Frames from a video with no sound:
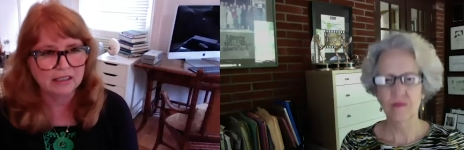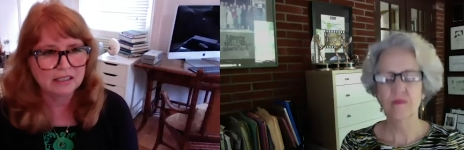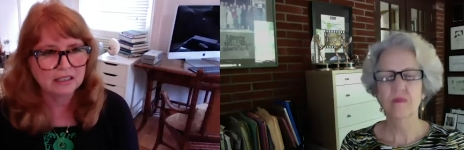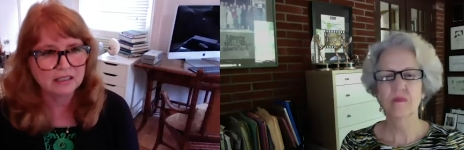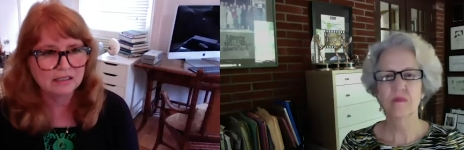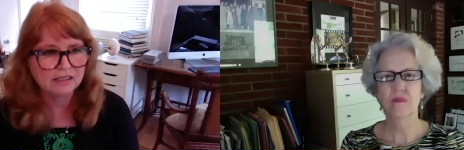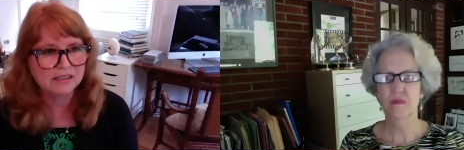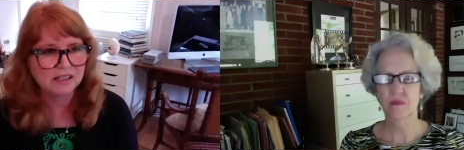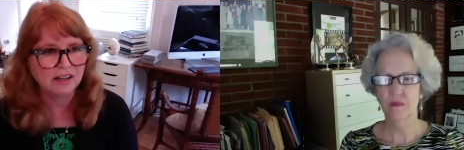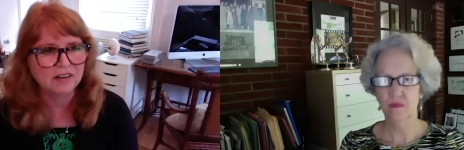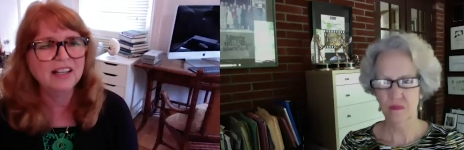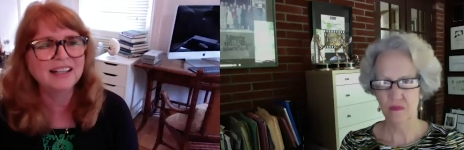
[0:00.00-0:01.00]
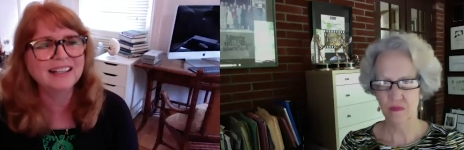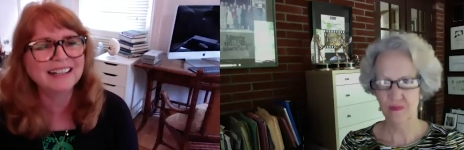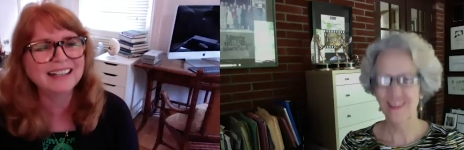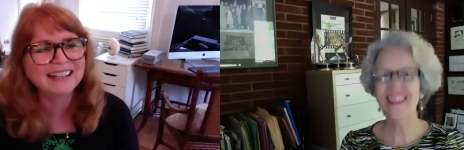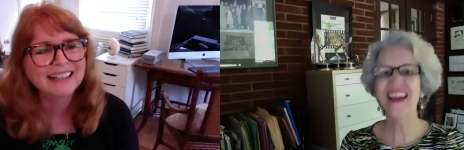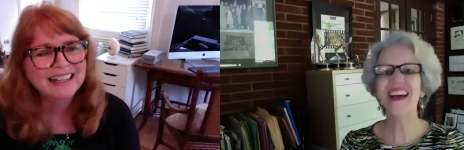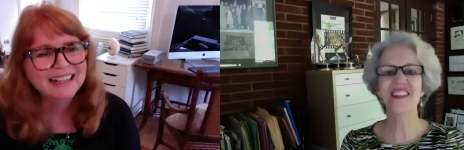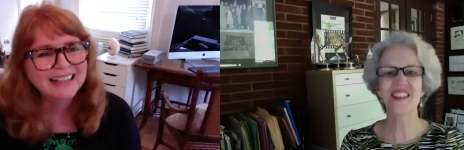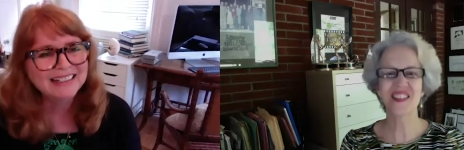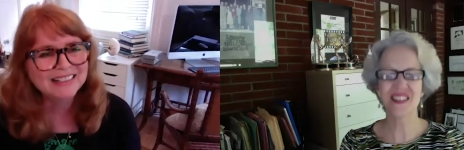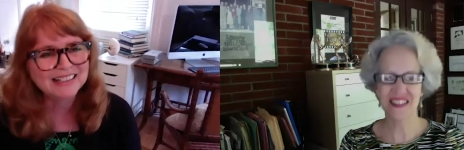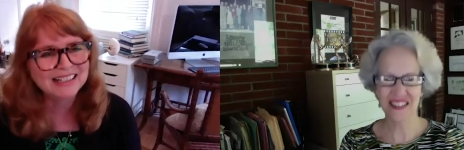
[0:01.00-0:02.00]
Speaker 1: it. So yes,
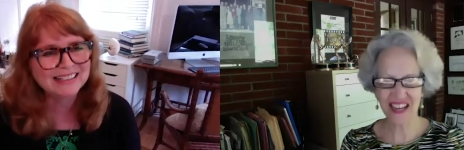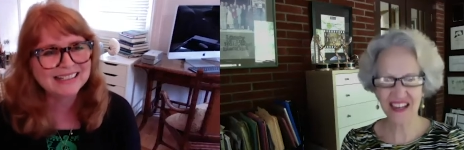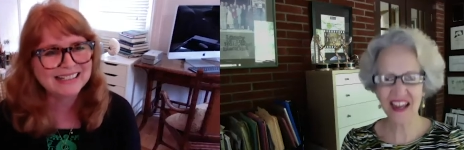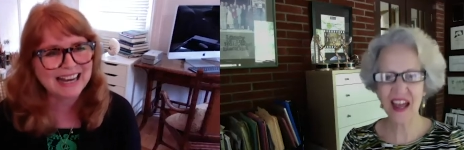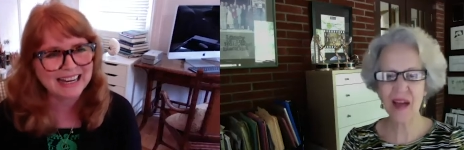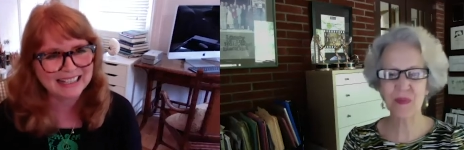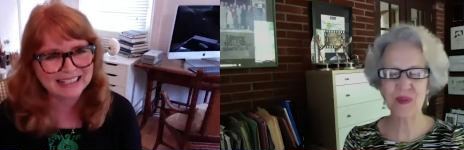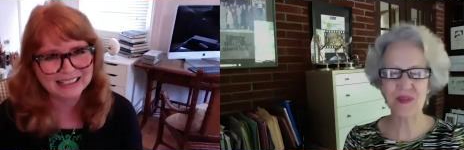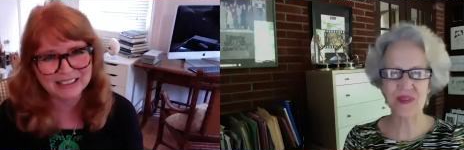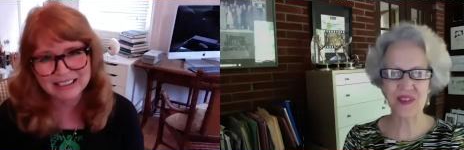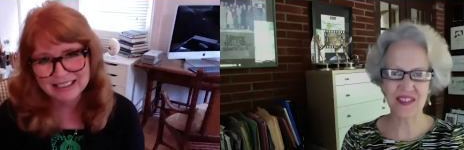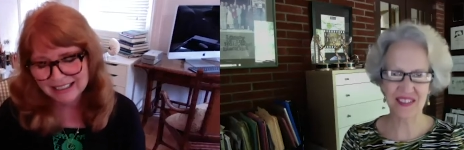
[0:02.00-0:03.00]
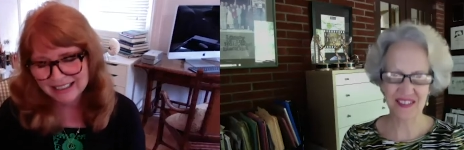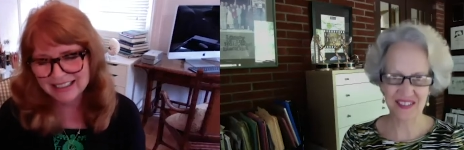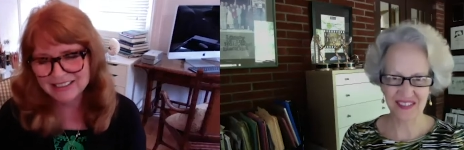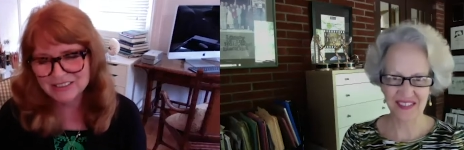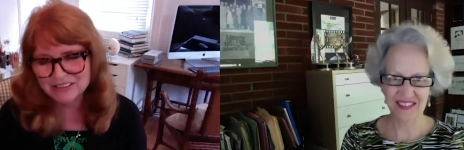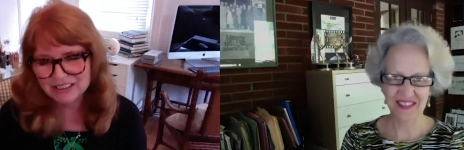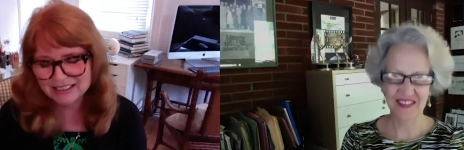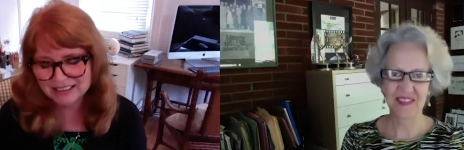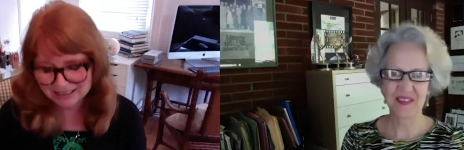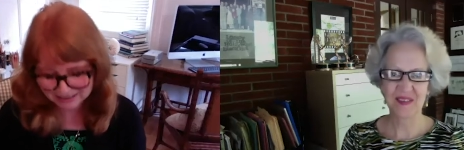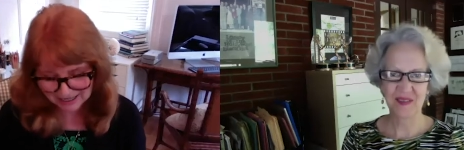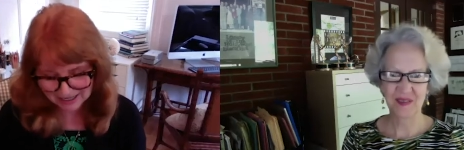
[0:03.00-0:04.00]
it's going to
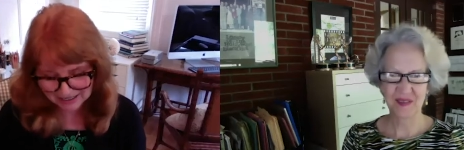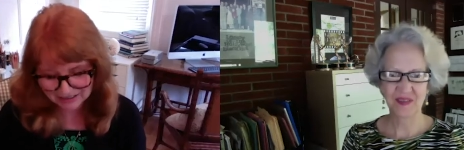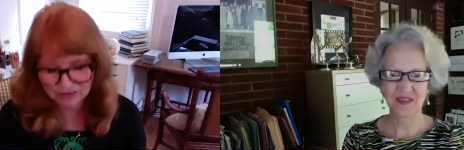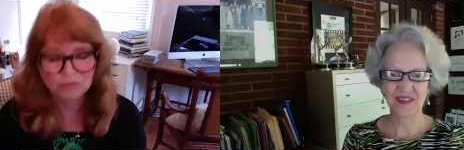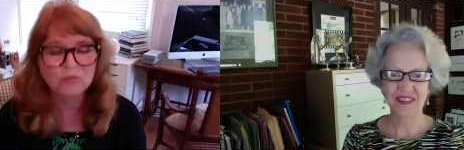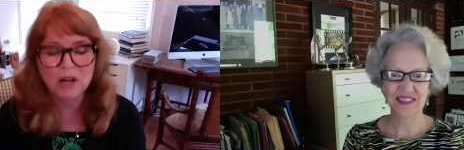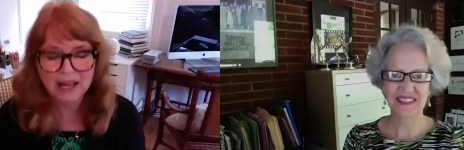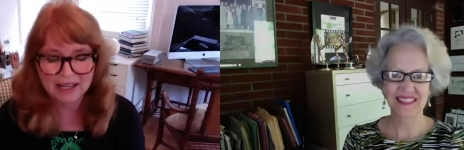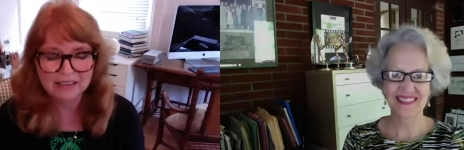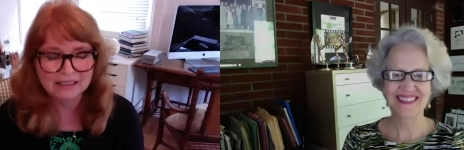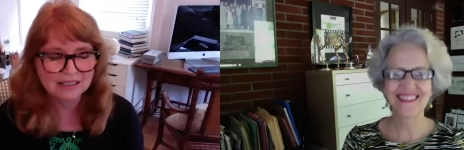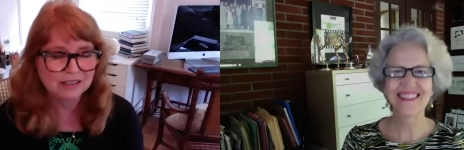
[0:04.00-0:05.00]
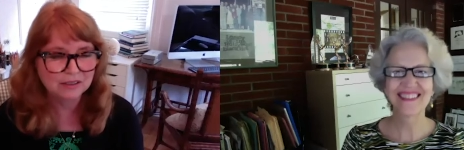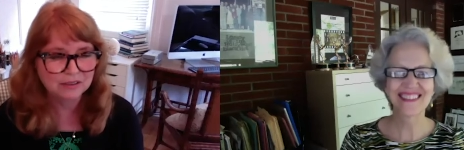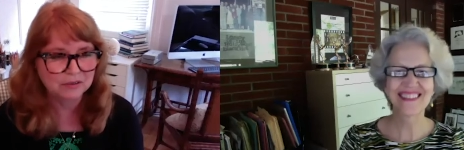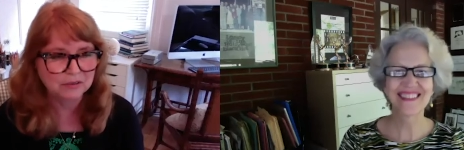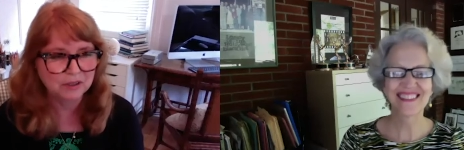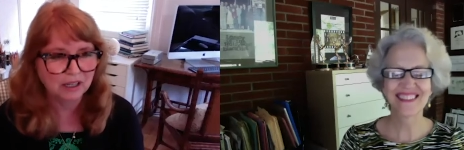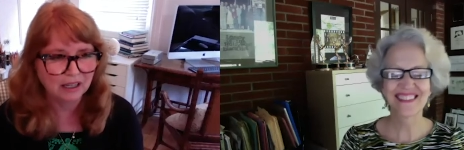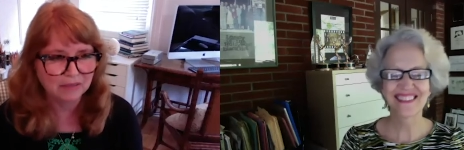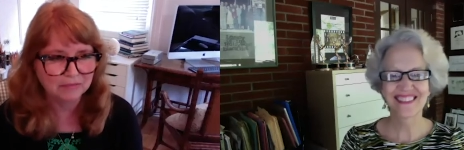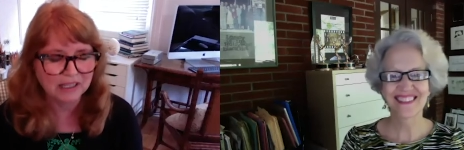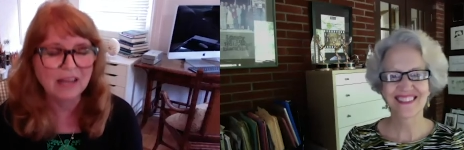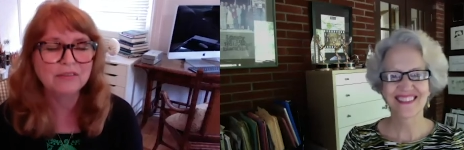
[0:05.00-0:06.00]
take a while to
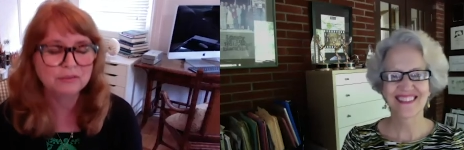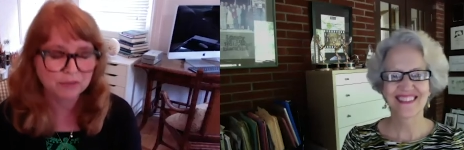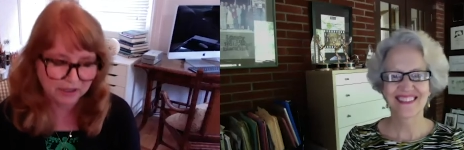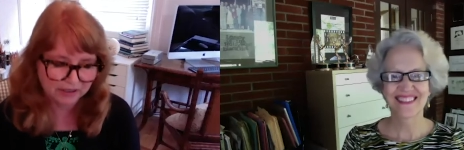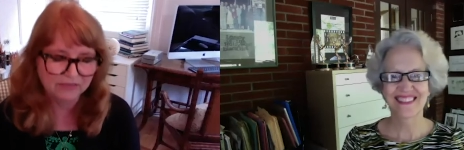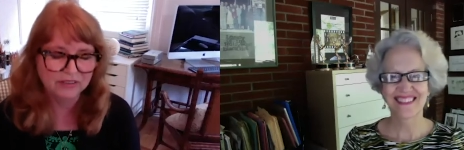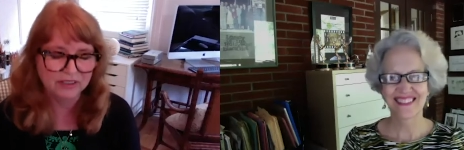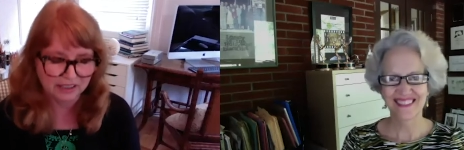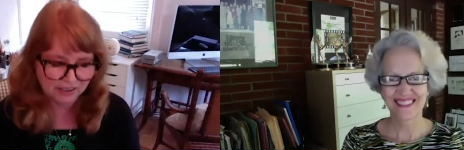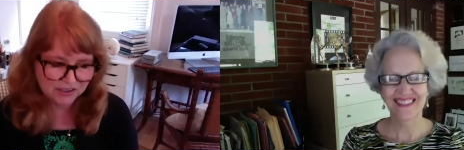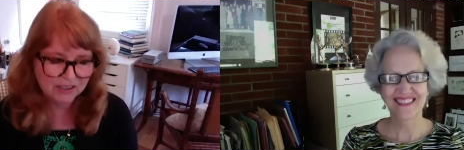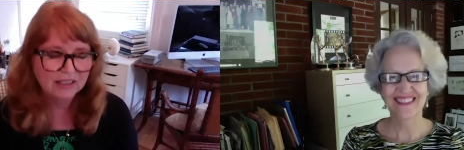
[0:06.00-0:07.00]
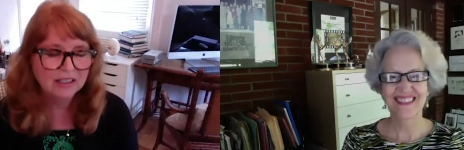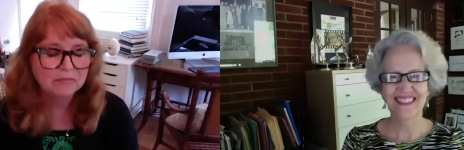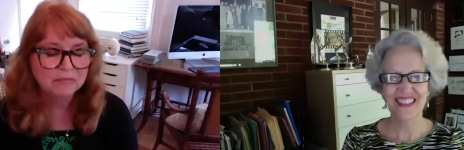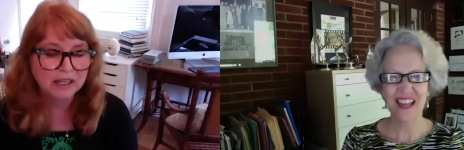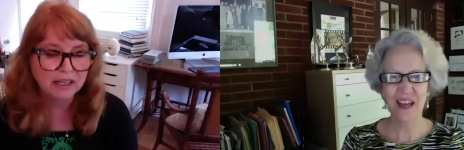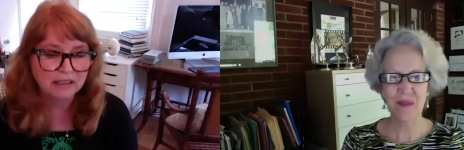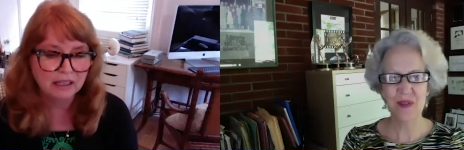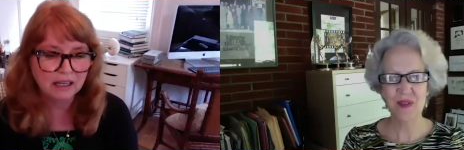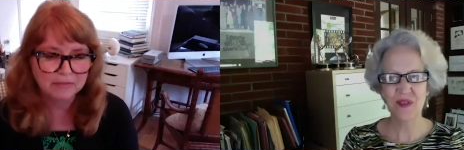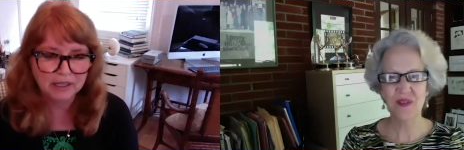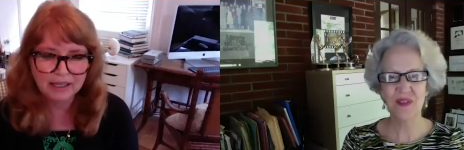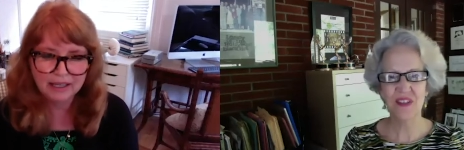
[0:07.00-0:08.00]
get through all the footage, but
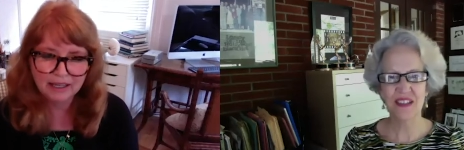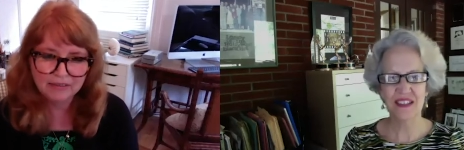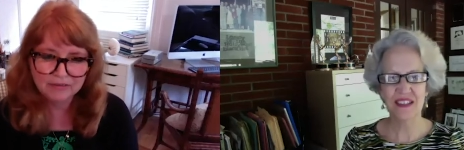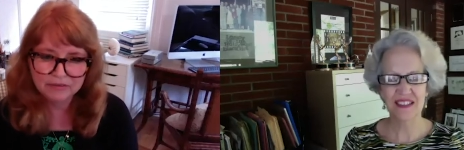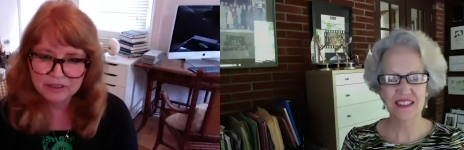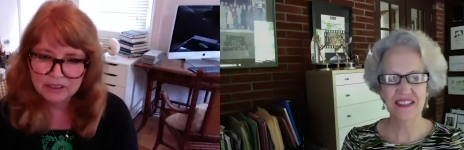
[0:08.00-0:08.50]
I have